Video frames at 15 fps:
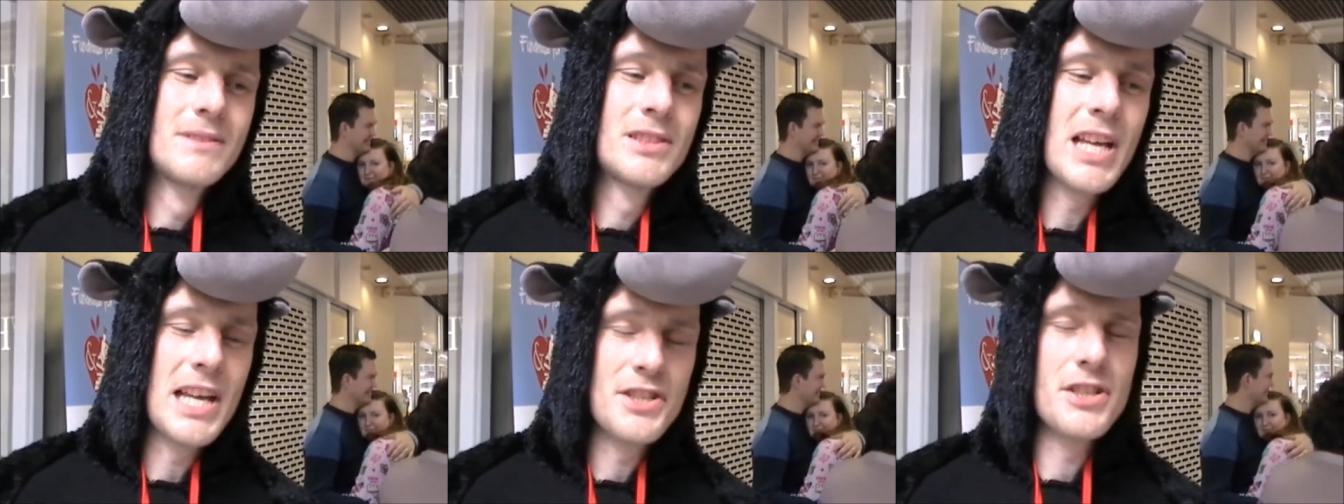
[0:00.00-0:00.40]

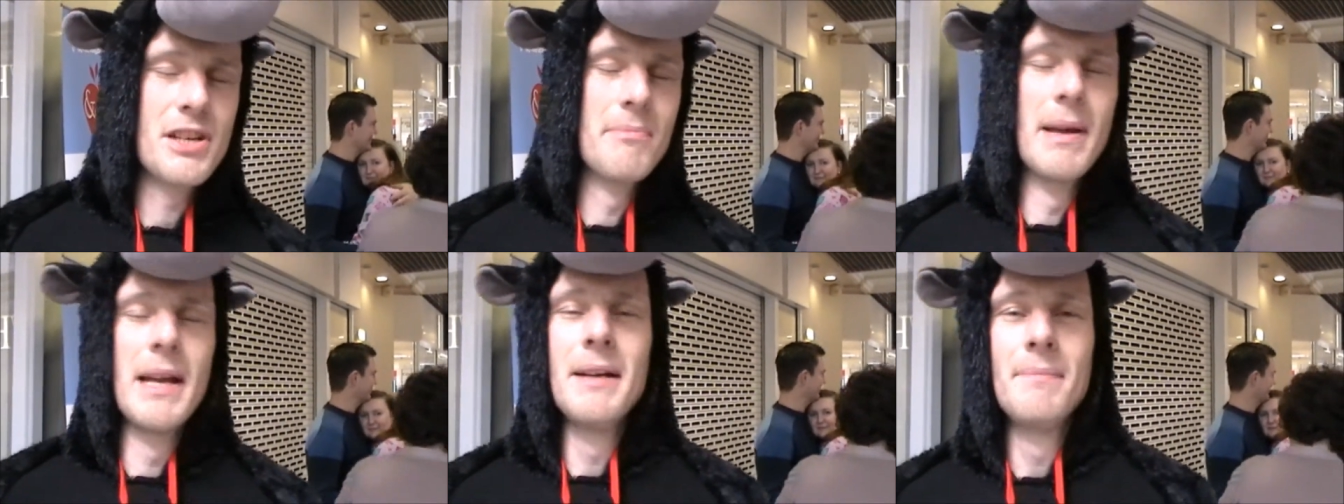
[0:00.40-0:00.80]

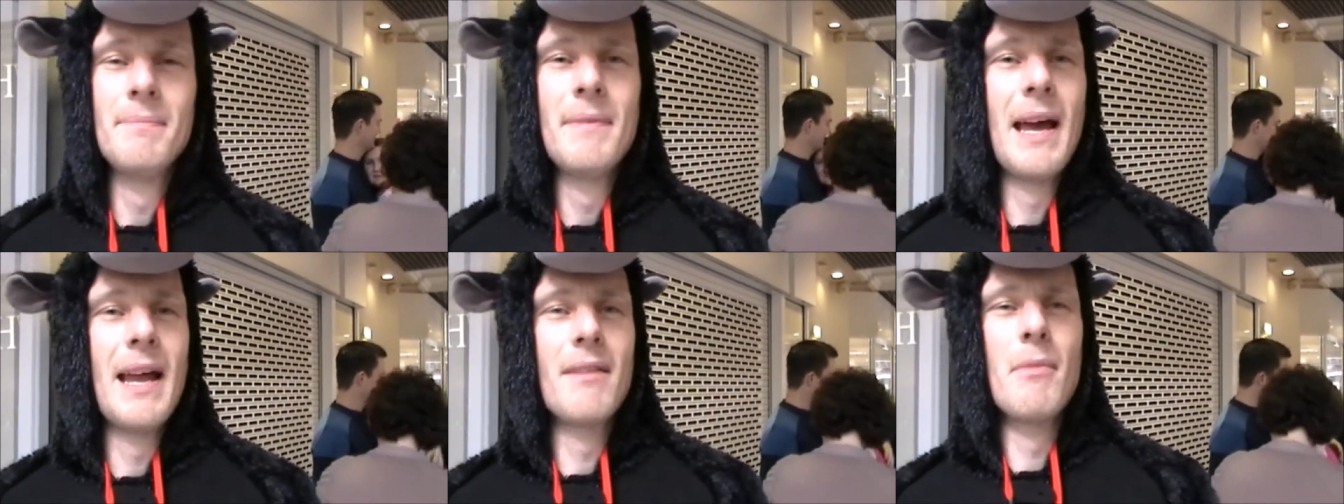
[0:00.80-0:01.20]
tested me
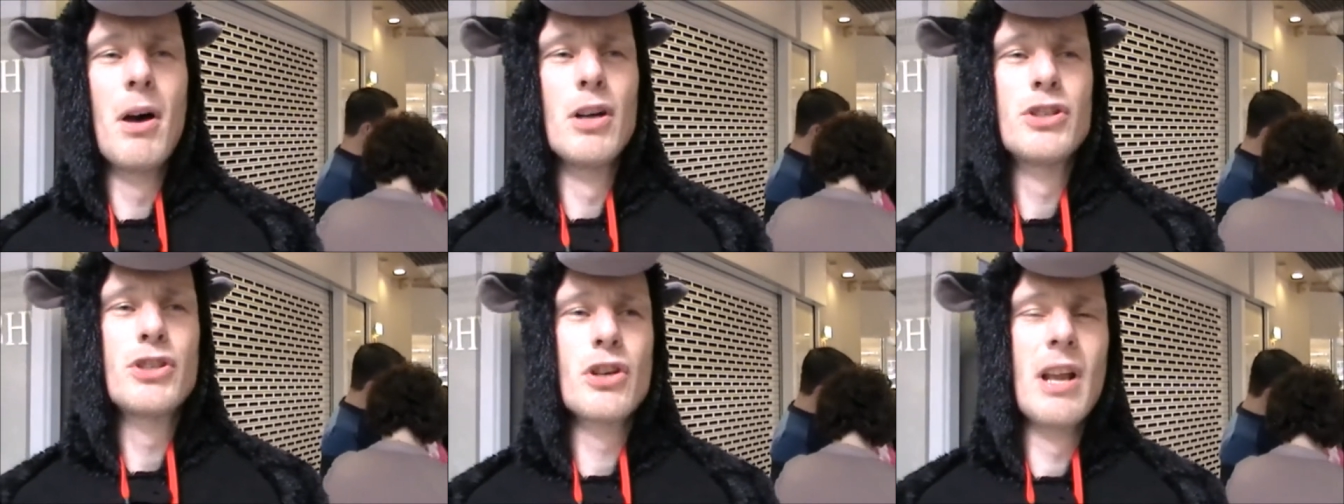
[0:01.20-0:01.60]
and
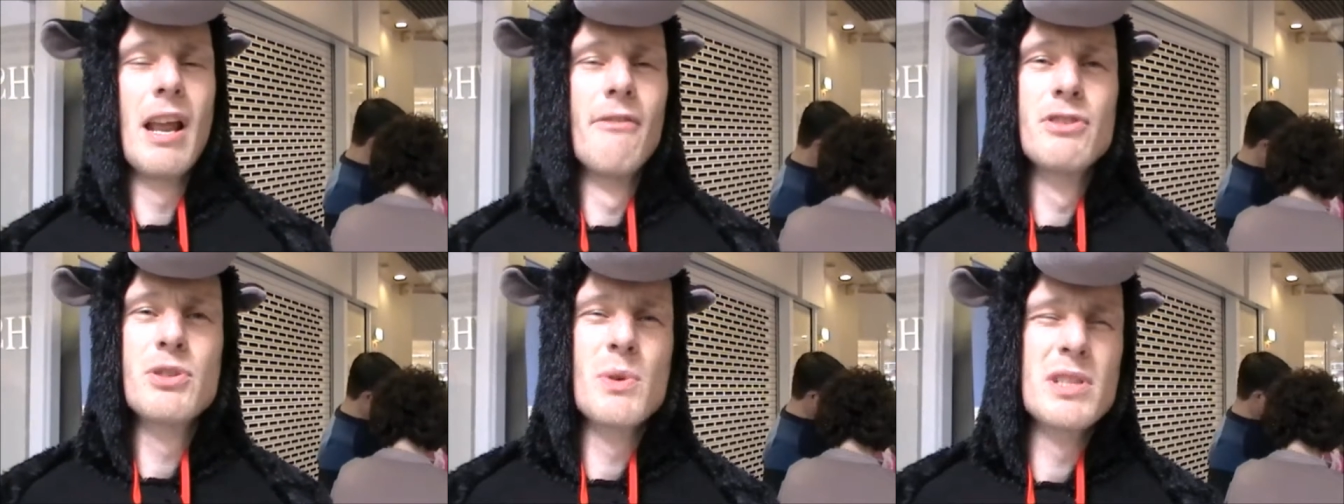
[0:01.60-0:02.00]
my sugar
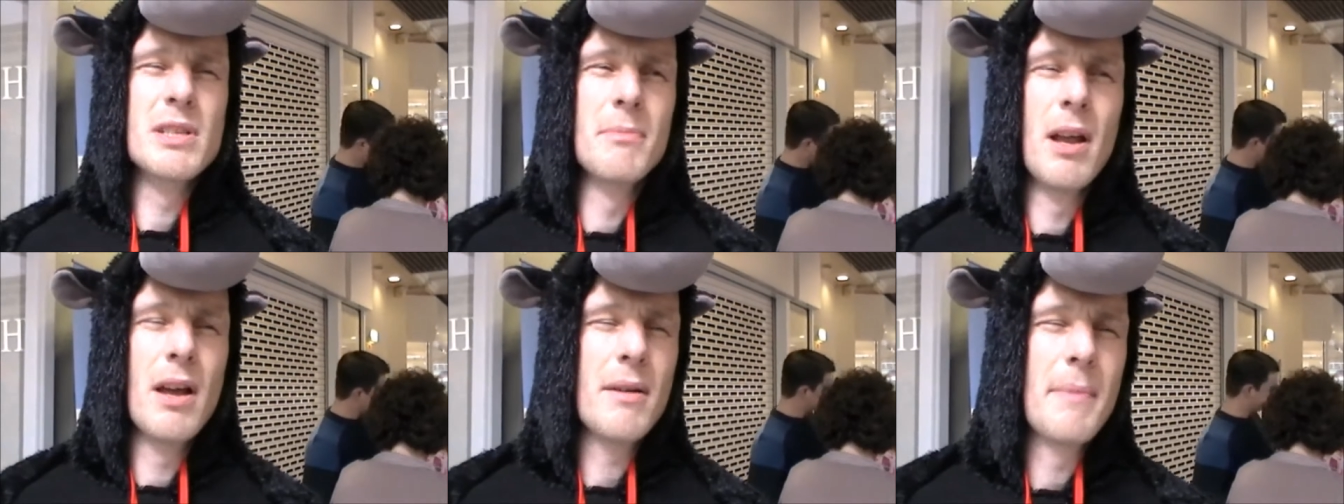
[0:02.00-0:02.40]
levels were
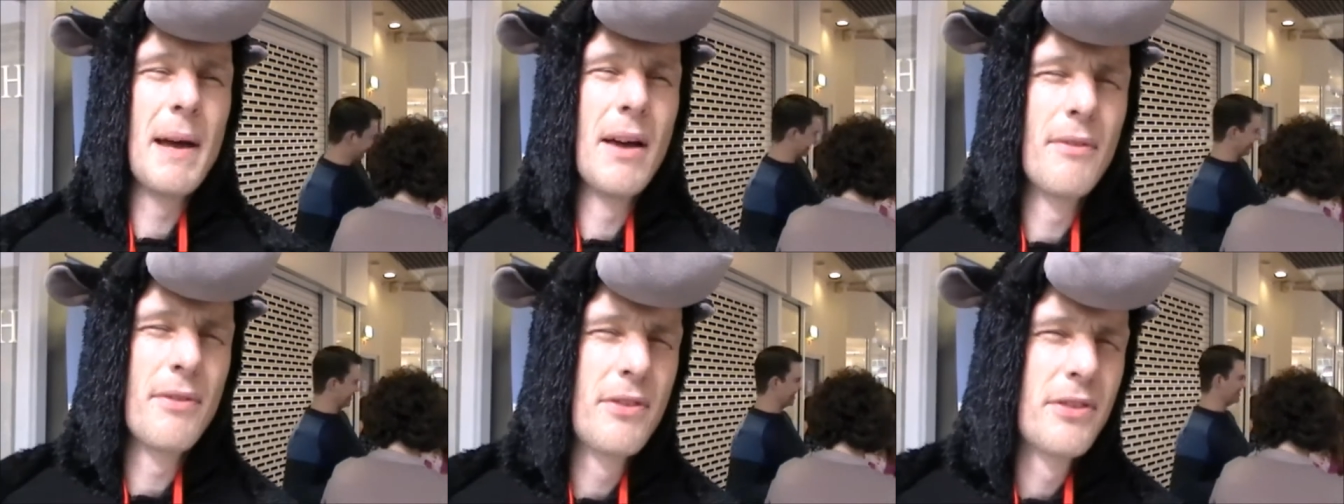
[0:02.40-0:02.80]
something like
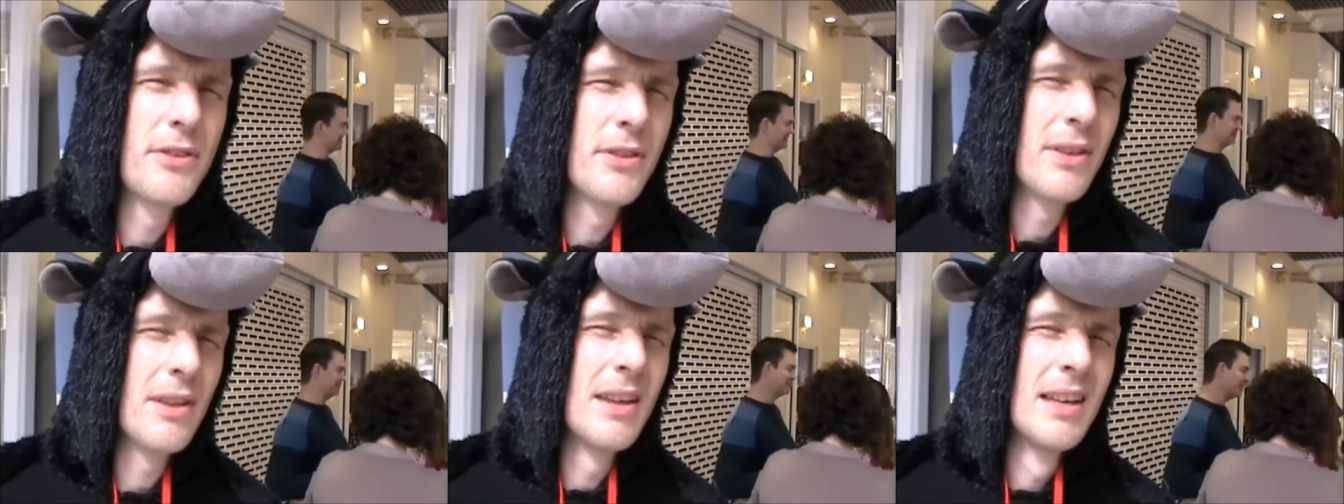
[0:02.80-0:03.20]
about
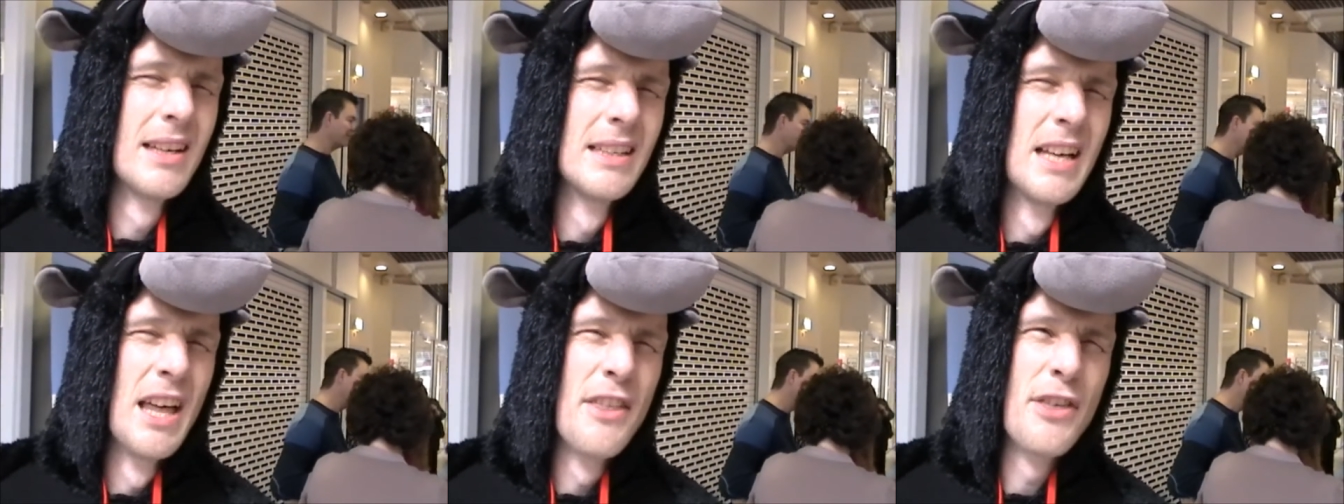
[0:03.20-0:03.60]

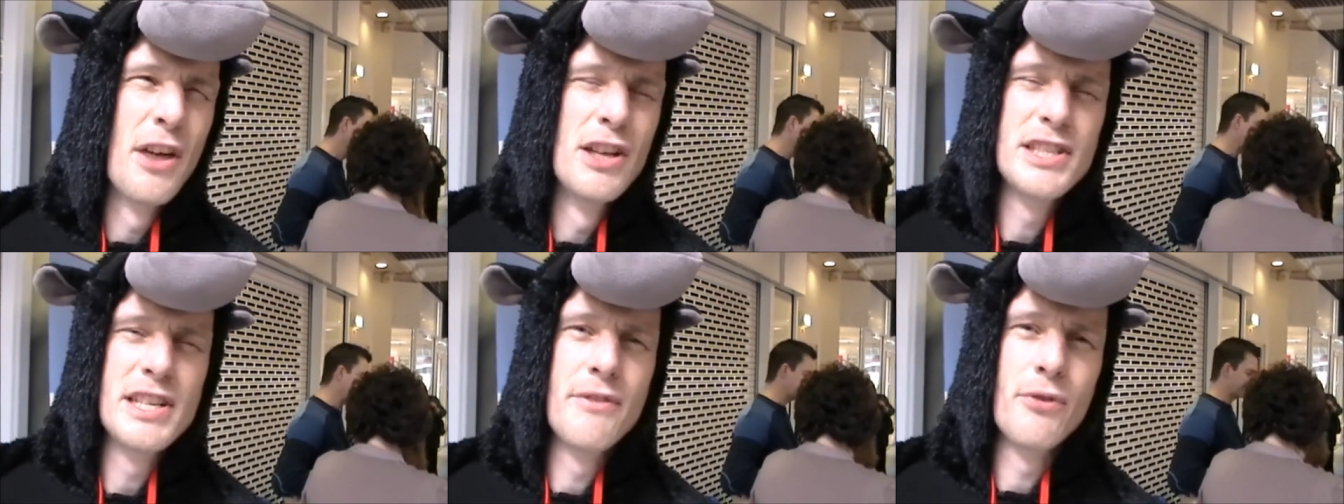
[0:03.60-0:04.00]

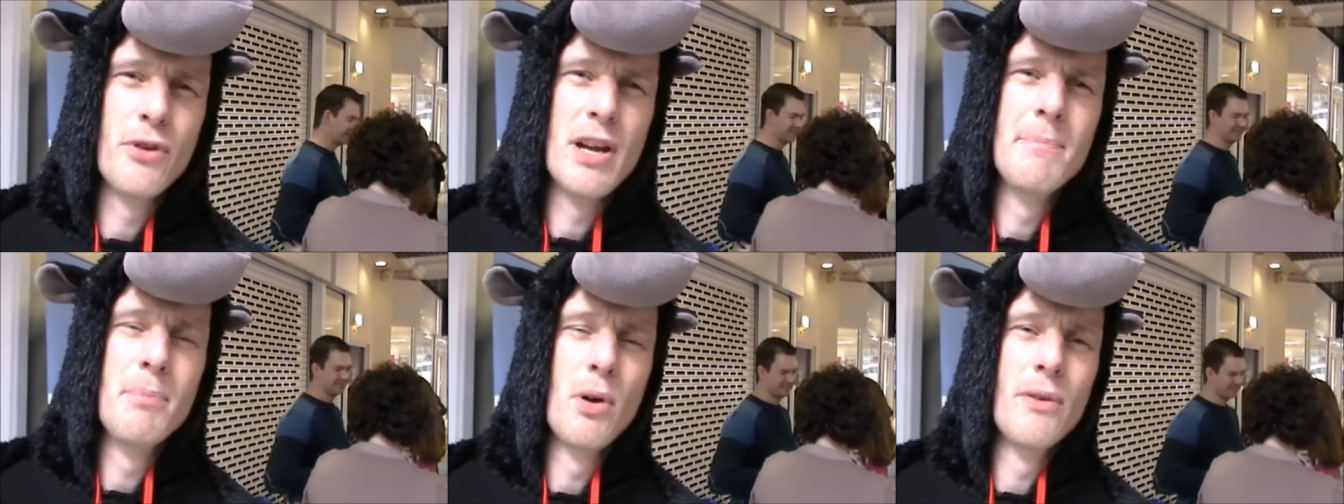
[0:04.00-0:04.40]
33.3.